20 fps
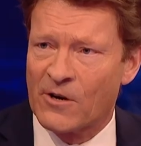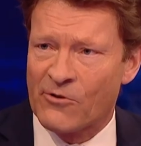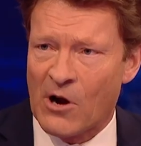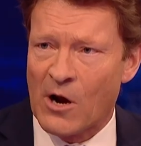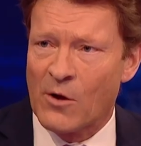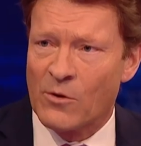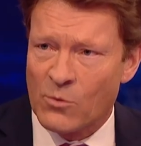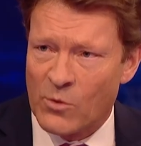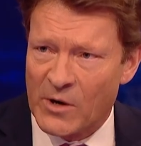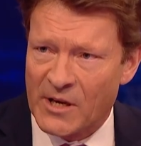
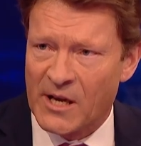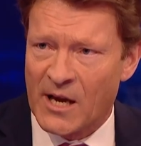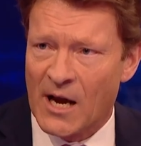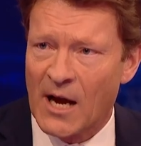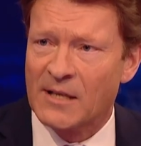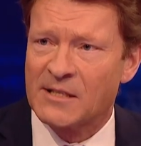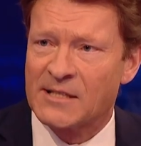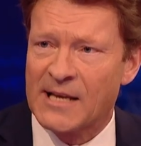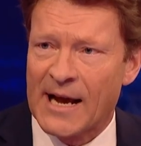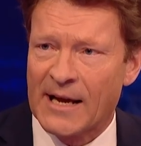growth, we'd
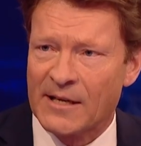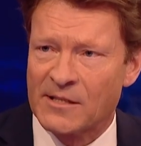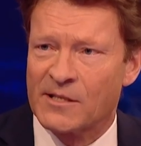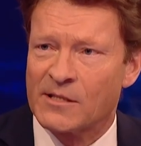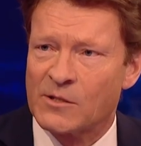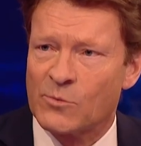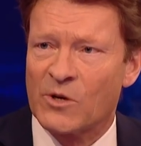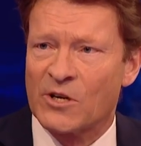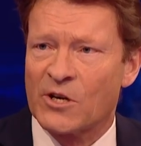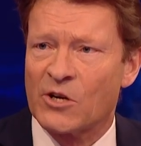cut
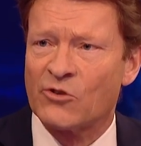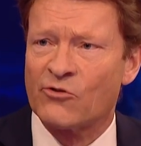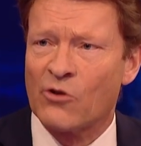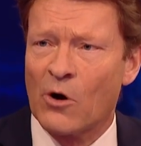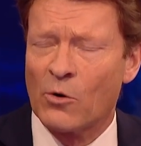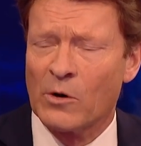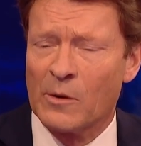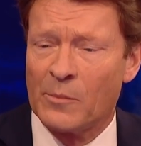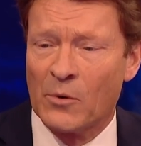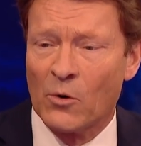taxes, we'd
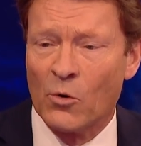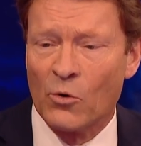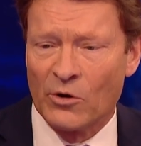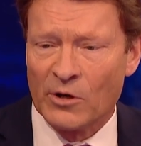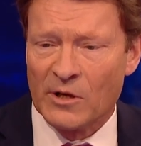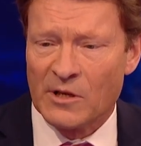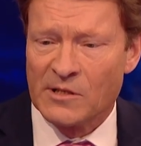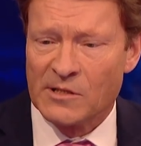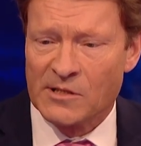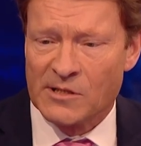control our
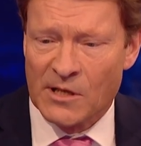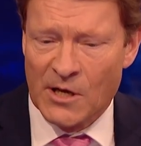borders.